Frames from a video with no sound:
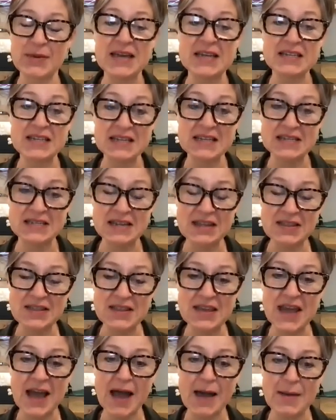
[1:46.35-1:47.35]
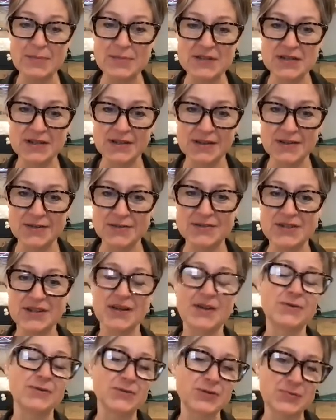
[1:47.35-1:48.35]
it is the absolute
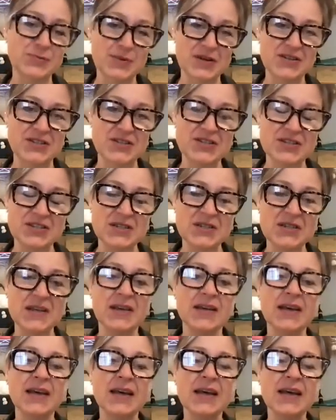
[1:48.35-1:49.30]
ultimate, just to